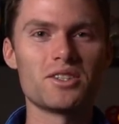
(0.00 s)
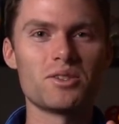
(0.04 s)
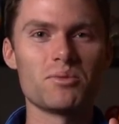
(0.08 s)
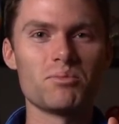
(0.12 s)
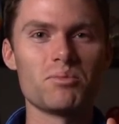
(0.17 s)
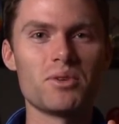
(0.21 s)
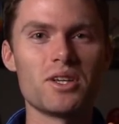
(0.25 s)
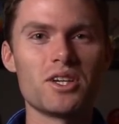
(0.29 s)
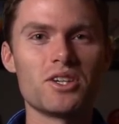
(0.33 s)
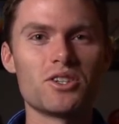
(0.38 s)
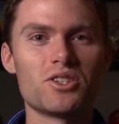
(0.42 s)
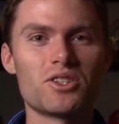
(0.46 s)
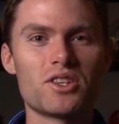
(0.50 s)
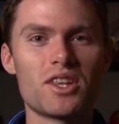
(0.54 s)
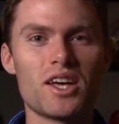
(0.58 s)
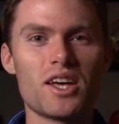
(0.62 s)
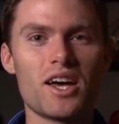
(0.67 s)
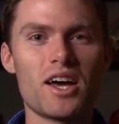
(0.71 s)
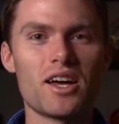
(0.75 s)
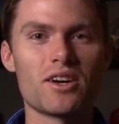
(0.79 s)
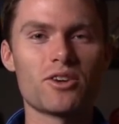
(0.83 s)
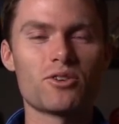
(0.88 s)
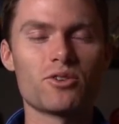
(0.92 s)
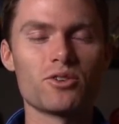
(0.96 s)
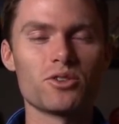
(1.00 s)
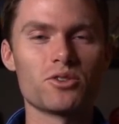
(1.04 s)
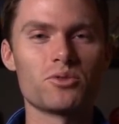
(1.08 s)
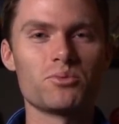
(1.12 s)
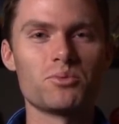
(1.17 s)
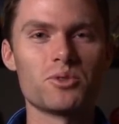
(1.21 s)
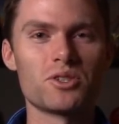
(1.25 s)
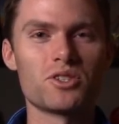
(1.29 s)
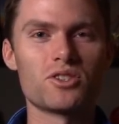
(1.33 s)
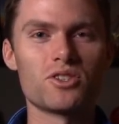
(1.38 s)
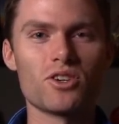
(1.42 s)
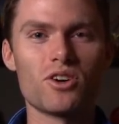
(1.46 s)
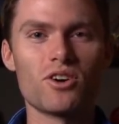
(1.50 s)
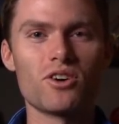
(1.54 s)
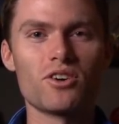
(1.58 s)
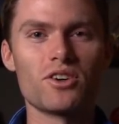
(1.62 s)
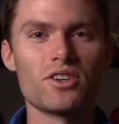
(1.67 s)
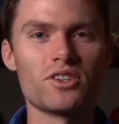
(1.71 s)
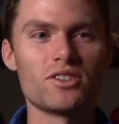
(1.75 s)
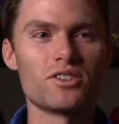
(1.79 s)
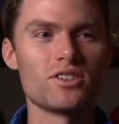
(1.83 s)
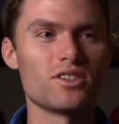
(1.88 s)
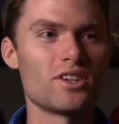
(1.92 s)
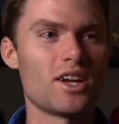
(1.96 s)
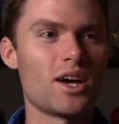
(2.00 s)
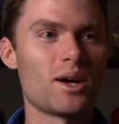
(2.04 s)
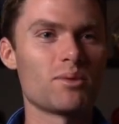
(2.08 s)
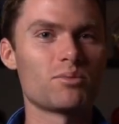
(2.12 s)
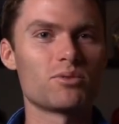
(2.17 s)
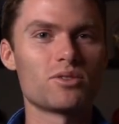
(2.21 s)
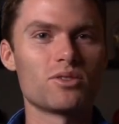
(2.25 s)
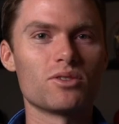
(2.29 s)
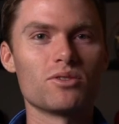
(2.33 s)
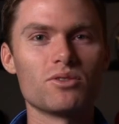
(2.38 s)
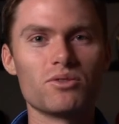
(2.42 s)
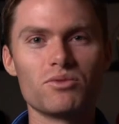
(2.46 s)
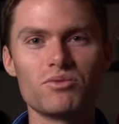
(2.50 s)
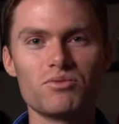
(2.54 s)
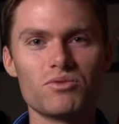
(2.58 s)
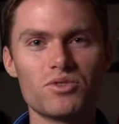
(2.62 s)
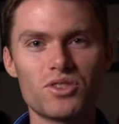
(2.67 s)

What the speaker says: diminish that Christmas star into an absolute